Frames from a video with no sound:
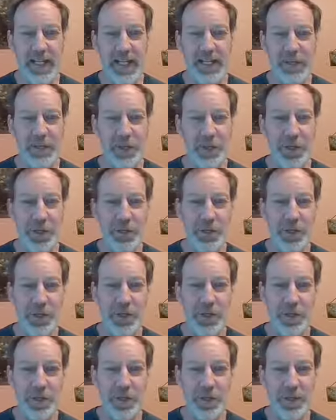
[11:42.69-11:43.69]
as long as we
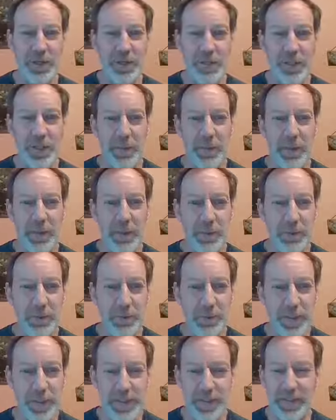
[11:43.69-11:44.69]
know that there's somebody
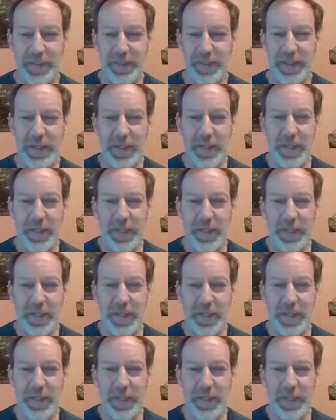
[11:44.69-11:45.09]
who is going to